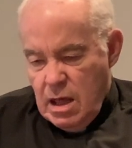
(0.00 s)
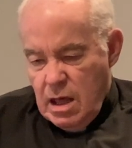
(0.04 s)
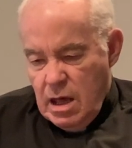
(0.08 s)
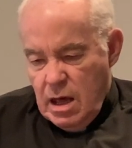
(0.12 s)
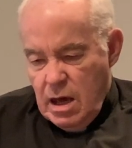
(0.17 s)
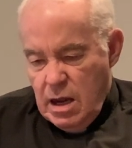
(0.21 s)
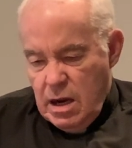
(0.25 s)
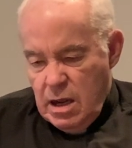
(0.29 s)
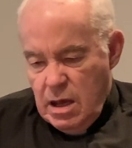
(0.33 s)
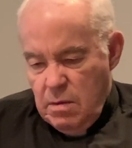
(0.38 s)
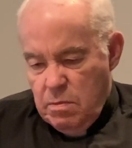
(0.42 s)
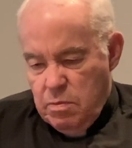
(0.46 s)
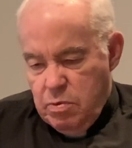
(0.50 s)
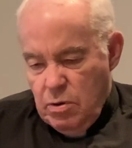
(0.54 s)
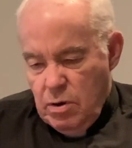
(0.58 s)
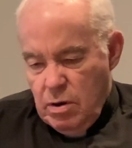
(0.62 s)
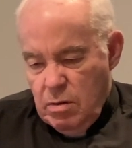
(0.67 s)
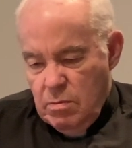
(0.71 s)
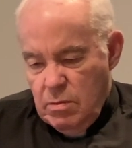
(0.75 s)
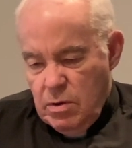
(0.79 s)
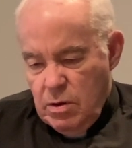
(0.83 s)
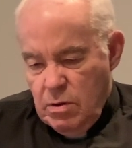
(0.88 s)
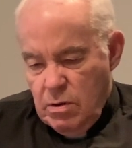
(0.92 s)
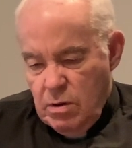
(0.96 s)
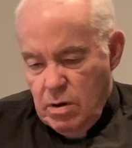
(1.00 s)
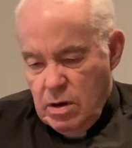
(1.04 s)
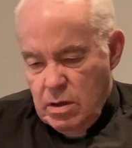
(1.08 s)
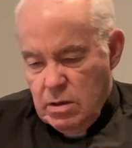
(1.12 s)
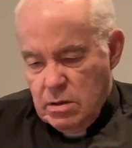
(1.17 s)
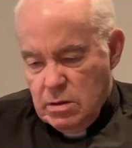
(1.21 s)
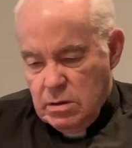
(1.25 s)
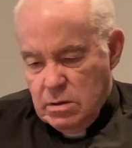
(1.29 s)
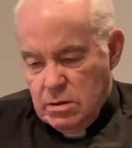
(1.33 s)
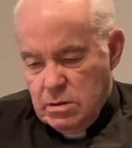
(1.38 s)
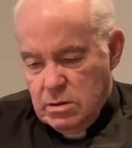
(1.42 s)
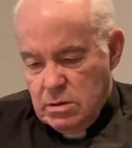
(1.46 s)
And he put me
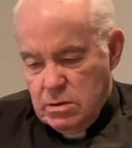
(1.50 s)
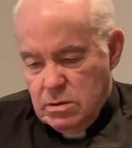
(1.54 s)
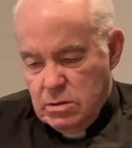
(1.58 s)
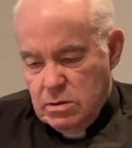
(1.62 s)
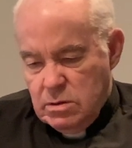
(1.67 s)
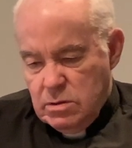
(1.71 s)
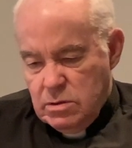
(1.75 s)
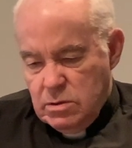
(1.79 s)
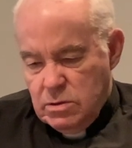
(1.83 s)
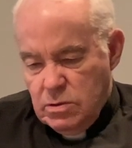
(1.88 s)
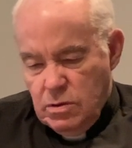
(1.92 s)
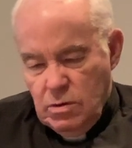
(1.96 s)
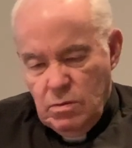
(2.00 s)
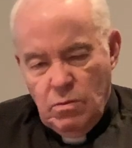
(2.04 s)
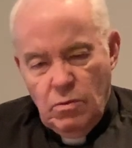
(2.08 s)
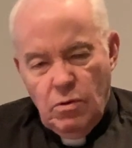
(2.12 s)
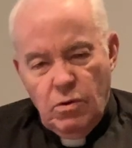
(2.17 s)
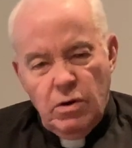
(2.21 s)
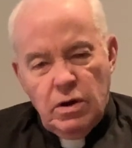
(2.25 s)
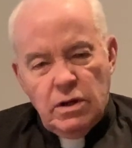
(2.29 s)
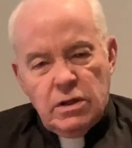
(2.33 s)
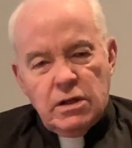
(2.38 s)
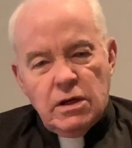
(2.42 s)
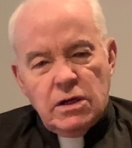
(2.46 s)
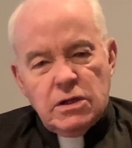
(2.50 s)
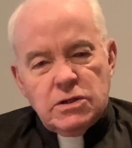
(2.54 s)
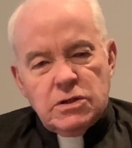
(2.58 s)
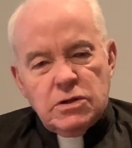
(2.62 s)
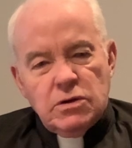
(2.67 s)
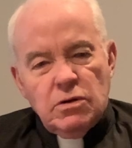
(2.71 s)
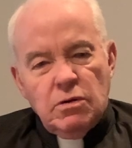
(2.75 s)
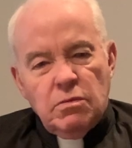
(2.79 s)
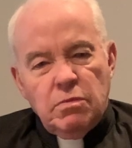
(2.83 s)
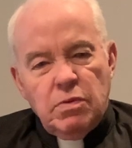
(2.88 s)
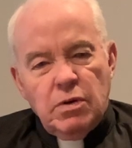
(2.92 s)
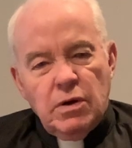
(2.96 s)
on 2 more
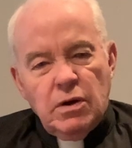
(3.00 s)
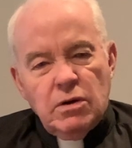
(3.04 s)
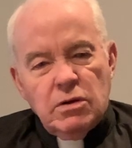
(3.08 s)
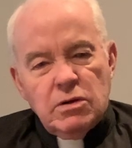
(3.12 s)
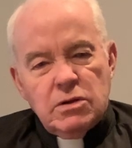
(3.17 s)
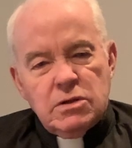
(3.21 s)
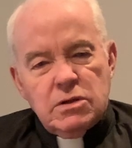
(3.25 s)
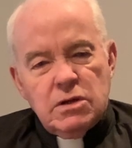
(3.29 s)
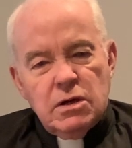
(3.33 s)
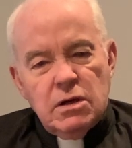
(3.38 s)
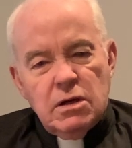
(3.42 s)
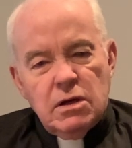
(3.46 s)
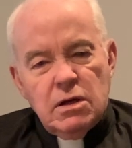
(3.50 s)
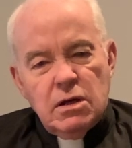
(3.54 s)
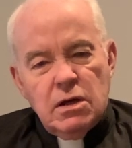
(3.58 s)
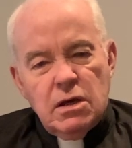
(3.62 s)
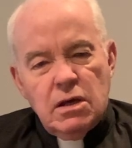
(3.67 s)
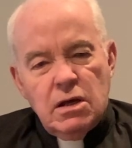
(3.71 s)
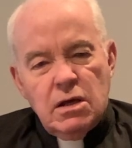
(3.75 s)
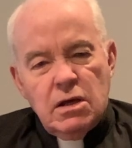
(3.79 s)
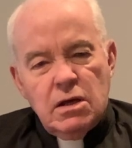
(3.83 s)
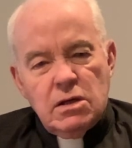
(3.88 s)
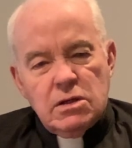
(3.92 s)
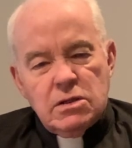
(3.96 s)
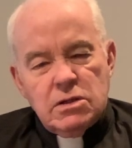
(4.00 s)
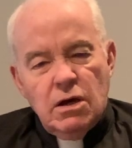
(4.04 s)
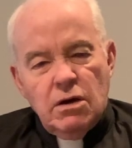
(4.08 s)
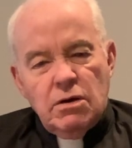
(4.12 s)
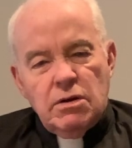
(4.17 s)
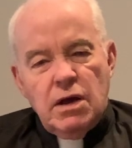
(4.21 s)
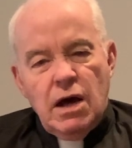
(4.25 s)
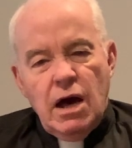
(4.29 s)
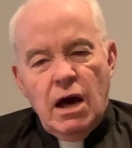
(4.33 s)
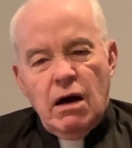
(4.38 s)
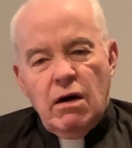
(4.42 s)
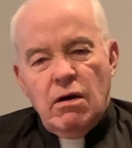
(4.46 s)
additional pills. So
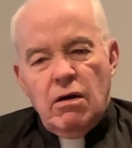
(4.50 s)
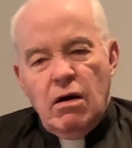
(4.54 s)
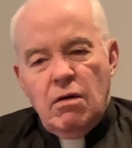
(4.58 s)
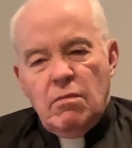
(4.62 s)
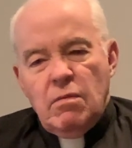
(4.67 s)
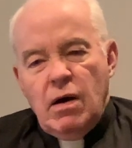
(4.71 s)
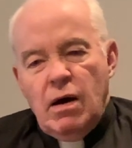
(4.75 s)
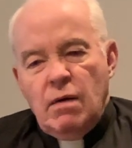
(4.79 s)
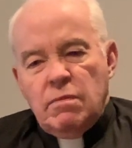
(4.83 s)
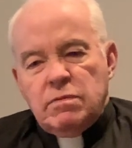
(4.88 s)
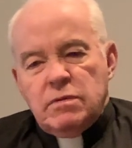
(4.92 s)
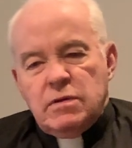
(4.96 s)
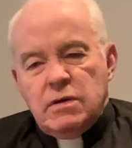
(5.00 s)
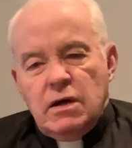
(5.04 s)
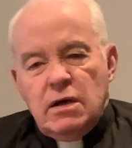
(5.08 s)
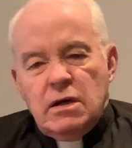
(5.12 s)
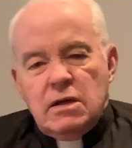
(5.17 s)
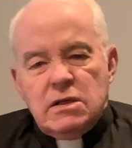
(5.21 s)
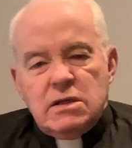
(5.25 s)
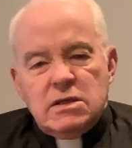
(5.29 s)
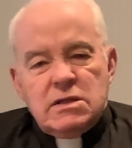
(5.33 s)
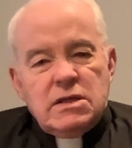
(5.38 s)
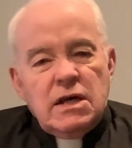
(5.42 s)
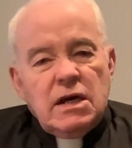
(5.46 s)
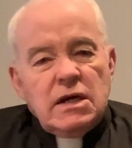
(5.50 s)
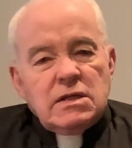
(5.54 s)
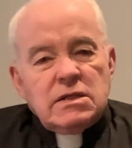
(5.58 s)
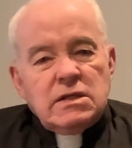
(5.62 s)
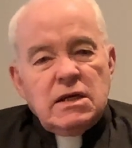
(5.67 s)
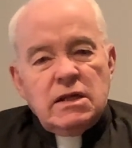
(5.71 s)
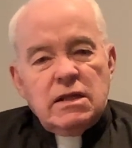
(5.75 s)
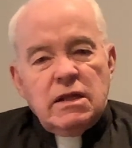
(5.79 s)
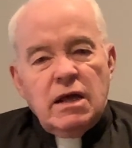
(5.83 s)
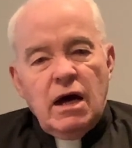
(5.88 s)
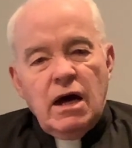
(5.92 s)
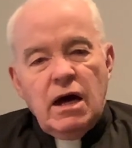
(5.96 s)
now I'm up to 6
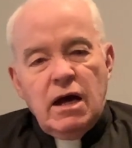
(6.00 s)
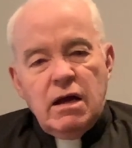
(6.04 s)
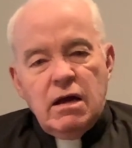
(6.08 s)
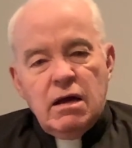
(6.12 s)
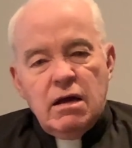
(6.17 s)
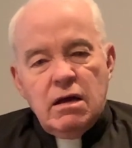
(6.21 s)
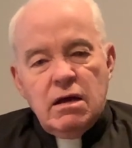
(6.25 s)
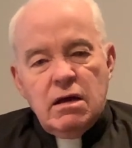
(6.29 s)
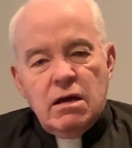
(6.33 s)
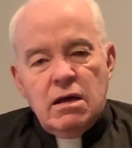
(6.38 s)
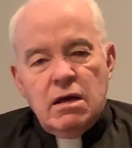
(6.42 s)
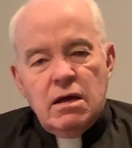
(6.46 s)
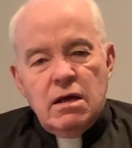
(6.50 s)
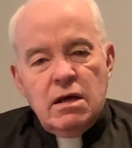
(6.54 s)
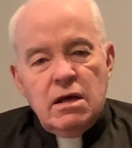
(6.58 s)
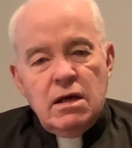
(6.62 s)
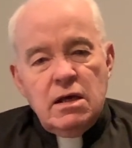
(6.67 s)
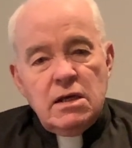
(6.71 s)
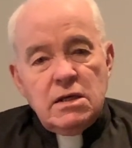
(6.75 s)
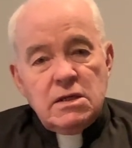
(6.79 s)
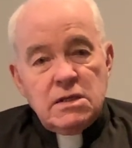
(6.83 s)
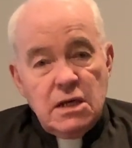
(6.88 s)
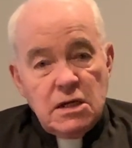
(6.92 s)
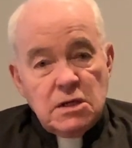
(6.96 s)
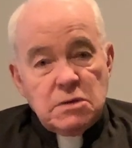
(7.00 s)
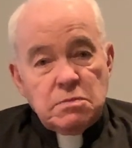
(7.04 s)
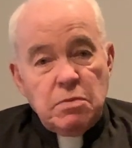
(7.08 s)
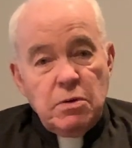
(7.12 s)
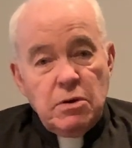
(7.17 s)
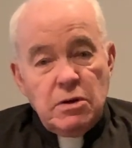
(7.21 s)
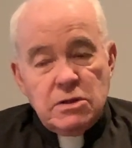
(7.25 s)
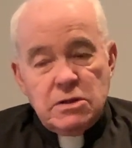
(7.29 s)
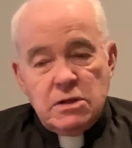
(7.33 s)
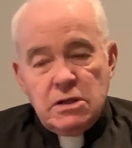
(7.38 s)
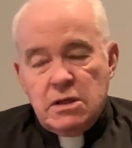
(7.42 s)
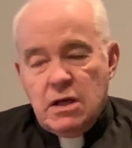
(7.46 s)
a day. 6
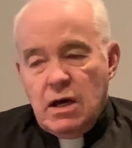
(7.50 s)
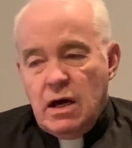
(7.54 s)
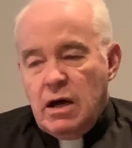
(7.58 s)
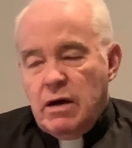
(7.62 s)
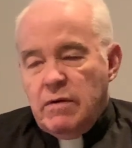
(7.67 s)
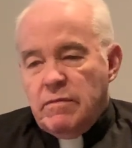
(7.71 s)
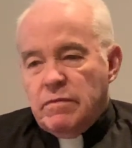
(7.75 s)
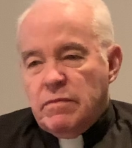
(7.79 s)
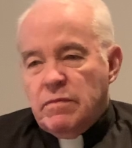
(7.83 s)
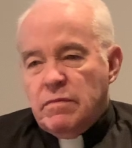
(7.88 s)
pills a day.